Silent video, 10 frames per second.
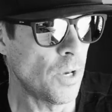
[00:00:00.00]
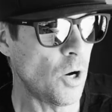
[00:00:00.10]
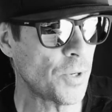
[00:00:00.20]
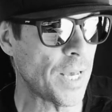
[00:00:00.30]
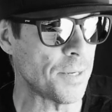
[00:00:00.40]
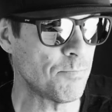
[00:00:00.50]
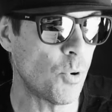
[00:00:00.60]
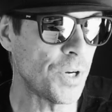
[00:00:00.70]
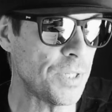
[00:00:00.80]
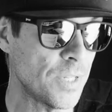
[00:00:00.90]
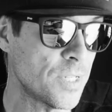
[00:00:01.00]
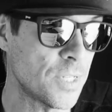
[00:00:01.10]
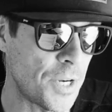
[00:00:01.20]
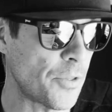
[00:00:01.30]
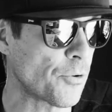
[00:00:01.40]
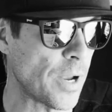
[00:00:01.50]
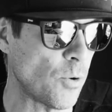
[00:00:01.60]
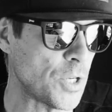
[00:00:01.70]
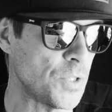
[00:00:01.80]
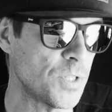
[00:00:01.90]
Okay, point, this is another great
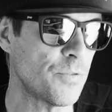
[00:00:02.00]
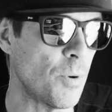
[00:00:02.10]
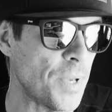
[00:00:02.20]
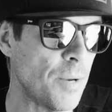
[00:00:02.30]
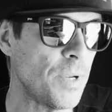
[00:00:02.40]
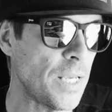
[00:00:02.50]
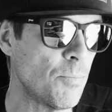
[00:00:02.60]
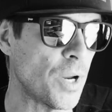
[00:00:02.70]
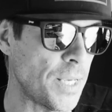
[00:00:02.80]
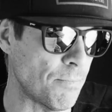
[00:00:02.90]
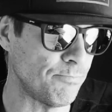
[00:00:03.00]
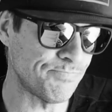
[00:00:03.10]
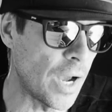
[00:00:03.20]
question. This is from Ibrahim.